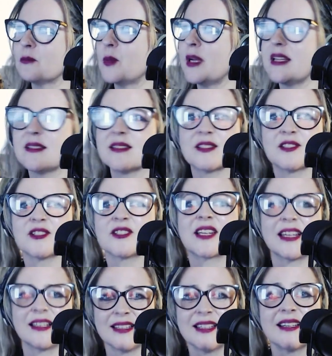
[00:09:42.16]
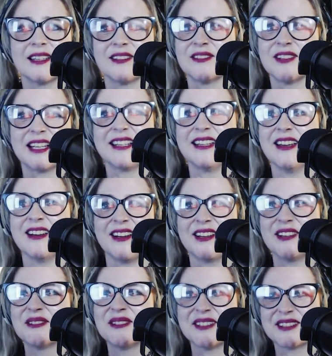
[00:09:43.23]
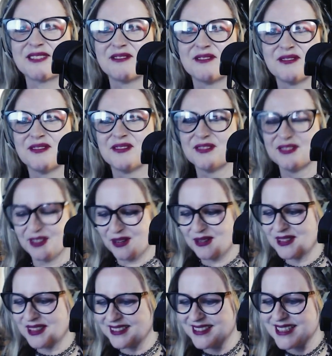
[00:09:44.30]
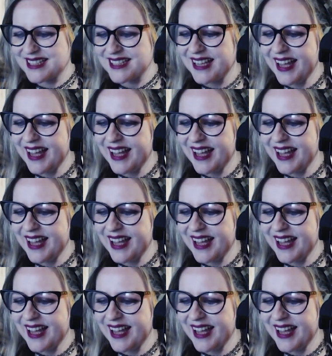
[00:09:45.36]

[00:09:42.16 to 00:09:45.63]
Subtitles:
Wales is just killing it right now with vocals.